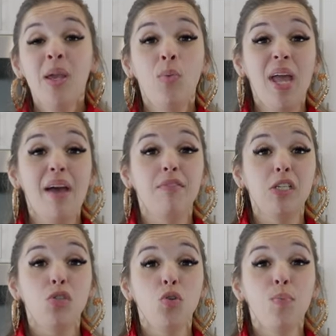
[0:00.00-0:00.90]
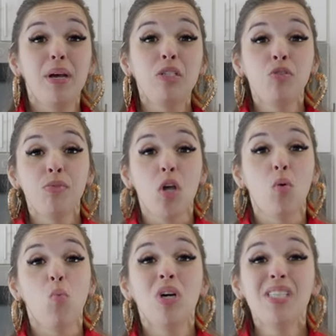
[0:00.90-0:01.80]
We have the two bedrooms
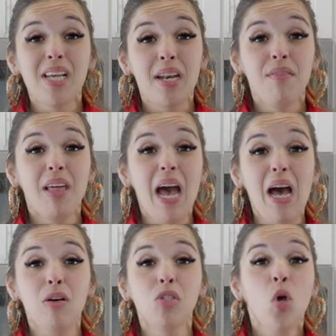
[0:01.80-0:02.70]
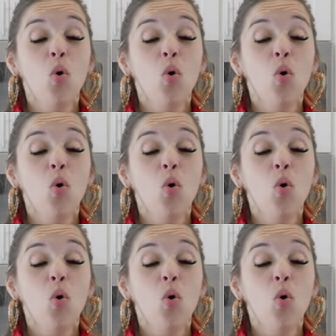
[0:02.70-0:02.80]
on one side of the house,